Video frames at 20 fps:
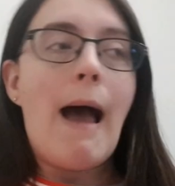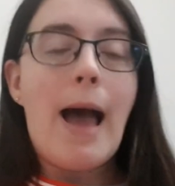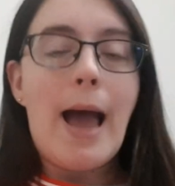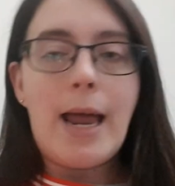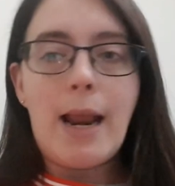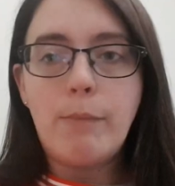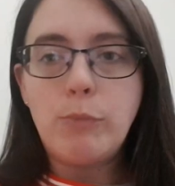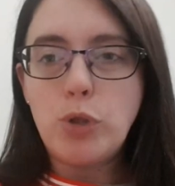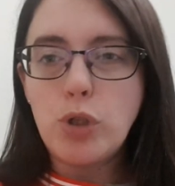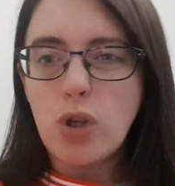
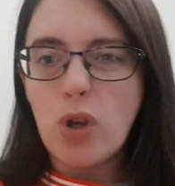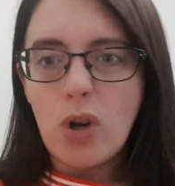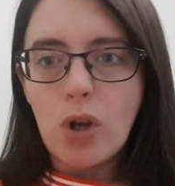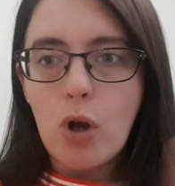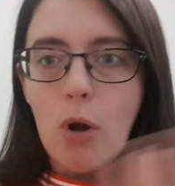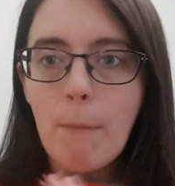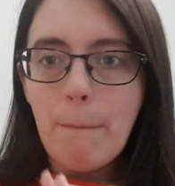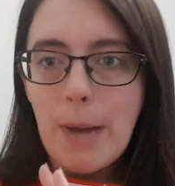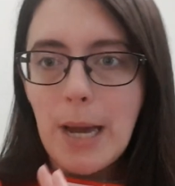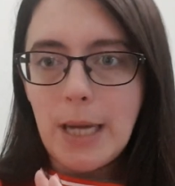I'm just going
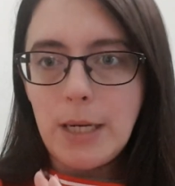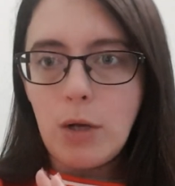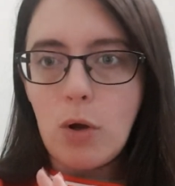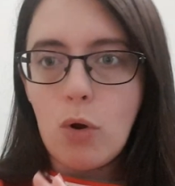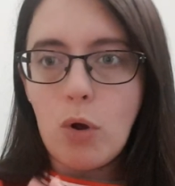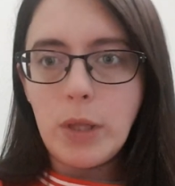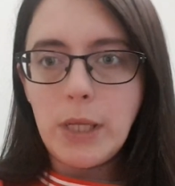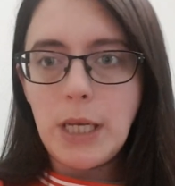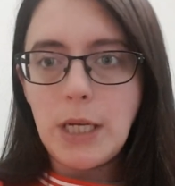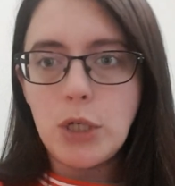to combine
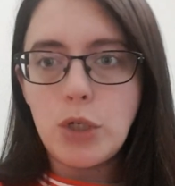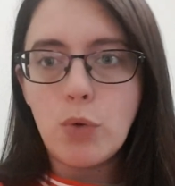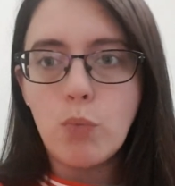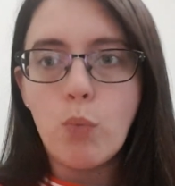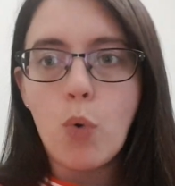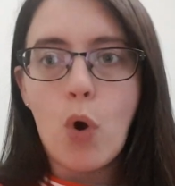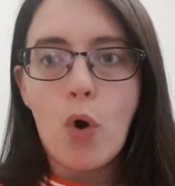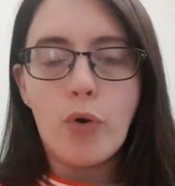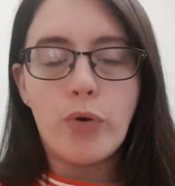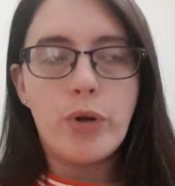it all into
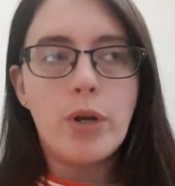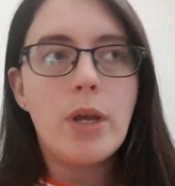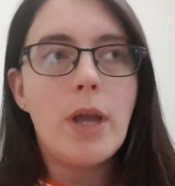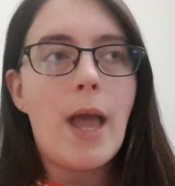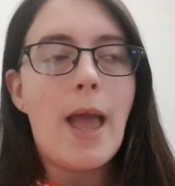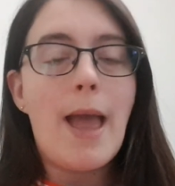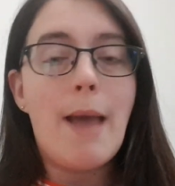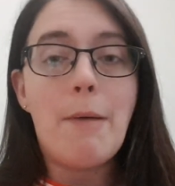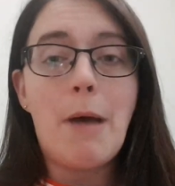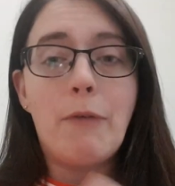one.
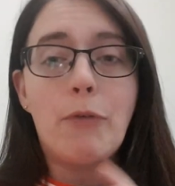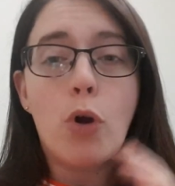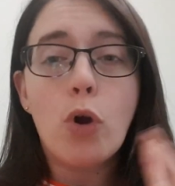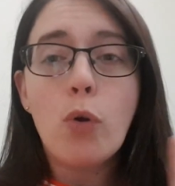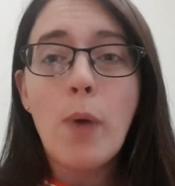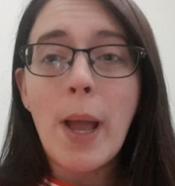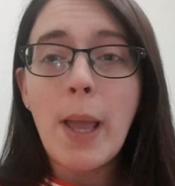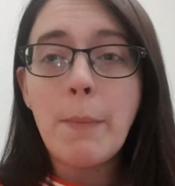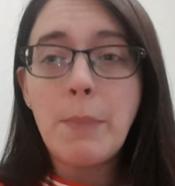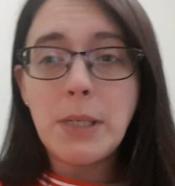I've
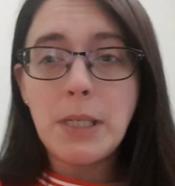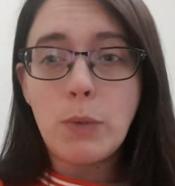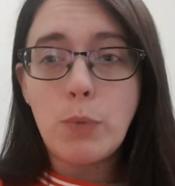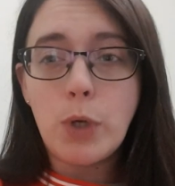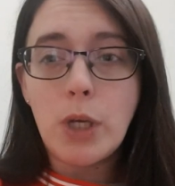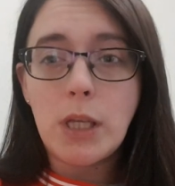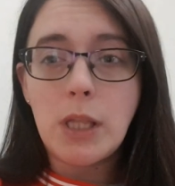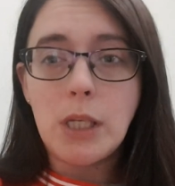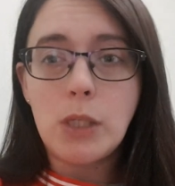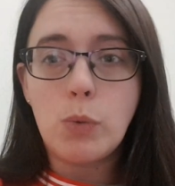got quite a busy
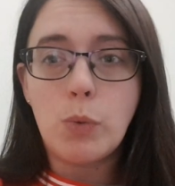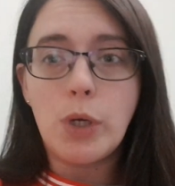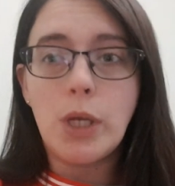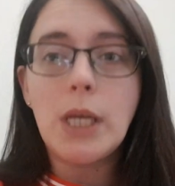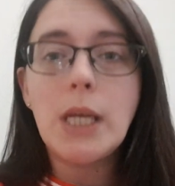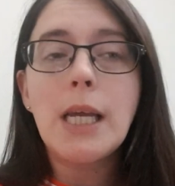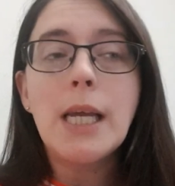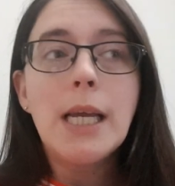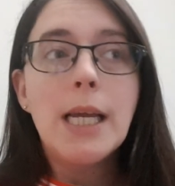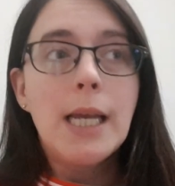week this
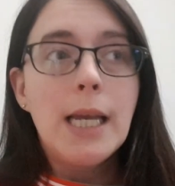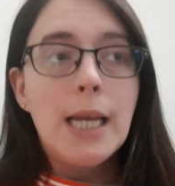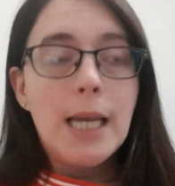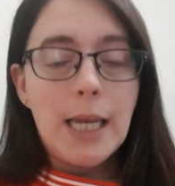week.